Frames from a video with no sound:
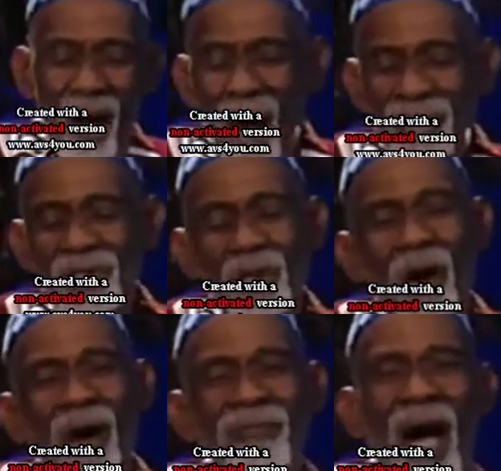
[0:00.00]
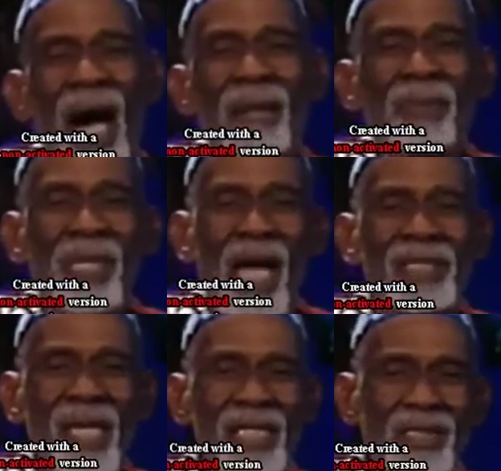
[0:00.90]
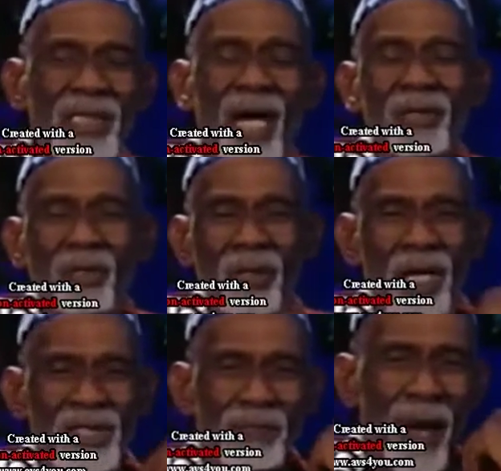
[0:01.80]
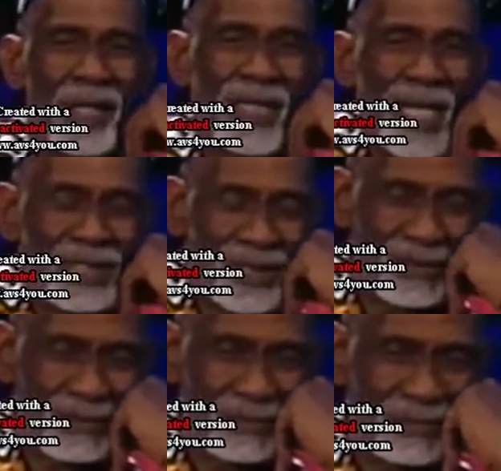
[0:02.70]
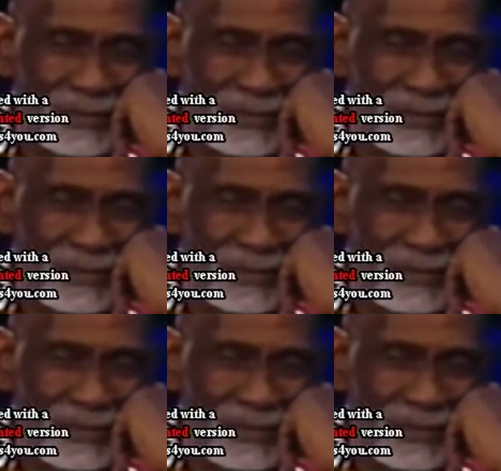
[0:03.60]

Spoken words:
also of hybridization and cross-pollination.